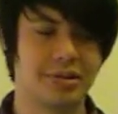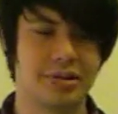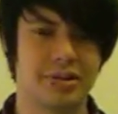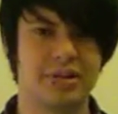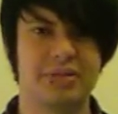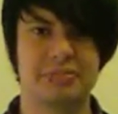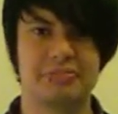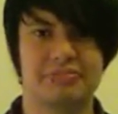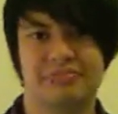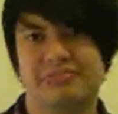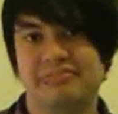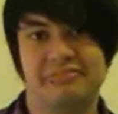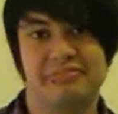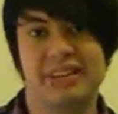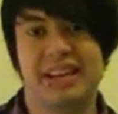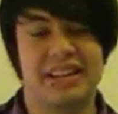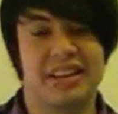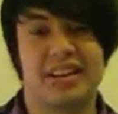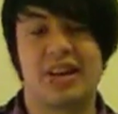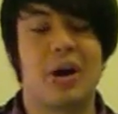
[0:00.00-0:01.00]
or
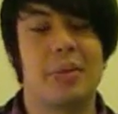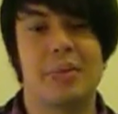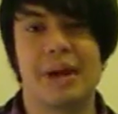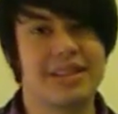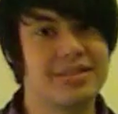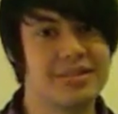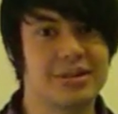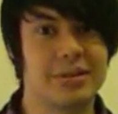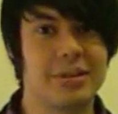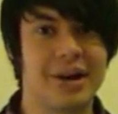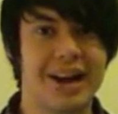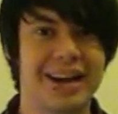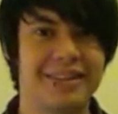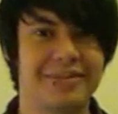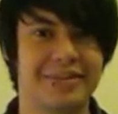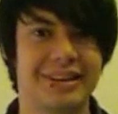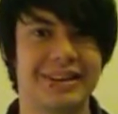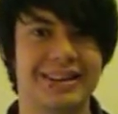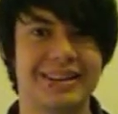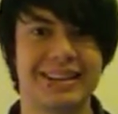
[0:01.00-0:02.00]
in the comments or
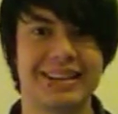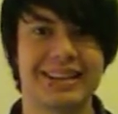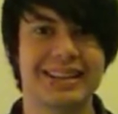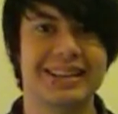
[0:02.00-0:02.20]
whatever.